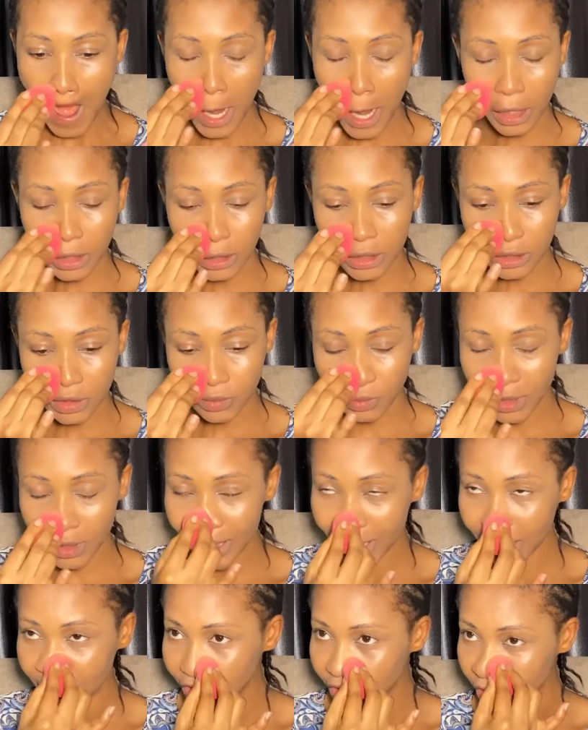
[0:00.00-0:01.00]
So it's more
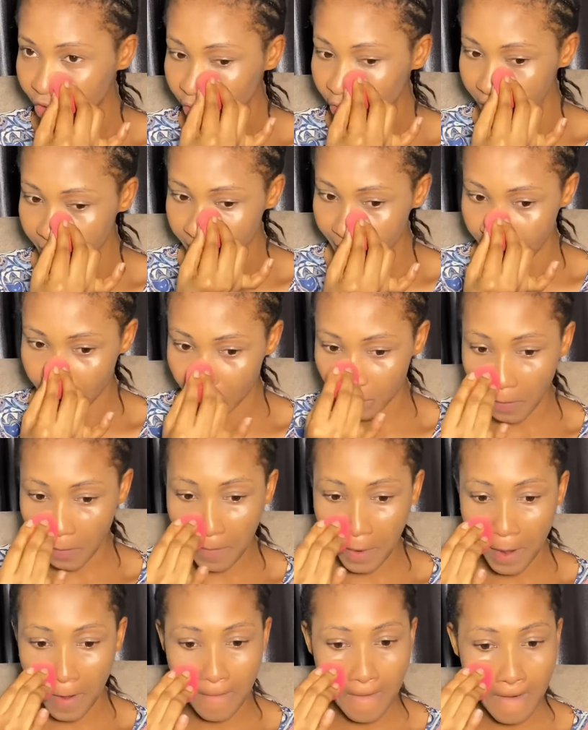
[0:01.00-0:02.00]
like a dewy makeup.
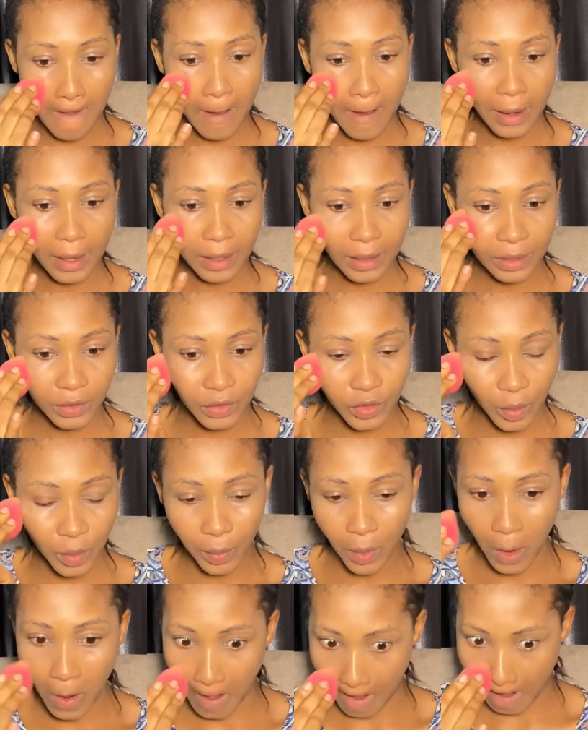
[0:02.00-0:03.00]
Yup.